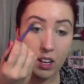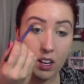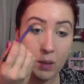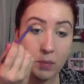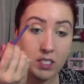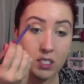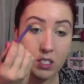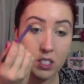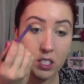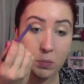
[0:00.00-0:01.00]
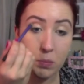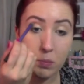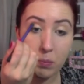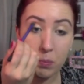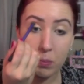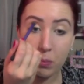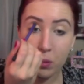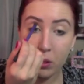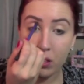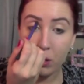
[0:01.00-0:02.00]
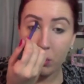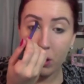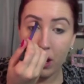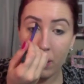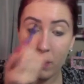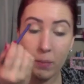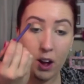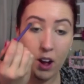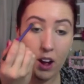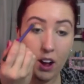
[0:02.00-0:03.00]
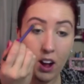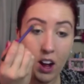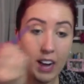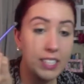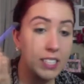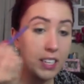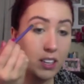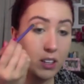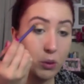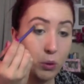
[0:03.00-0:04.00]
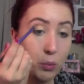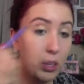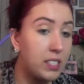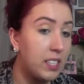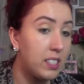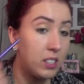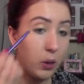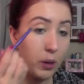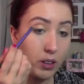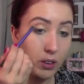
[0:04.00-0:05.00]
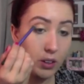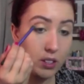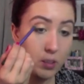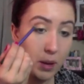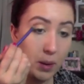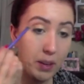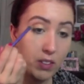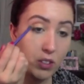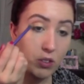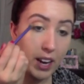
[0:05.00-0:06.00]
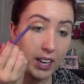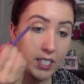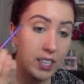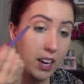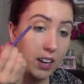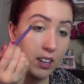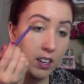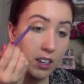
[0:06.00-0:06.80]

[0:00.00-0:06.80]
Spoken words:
This is just purely what my thought process is going through. So maybe even drag it down.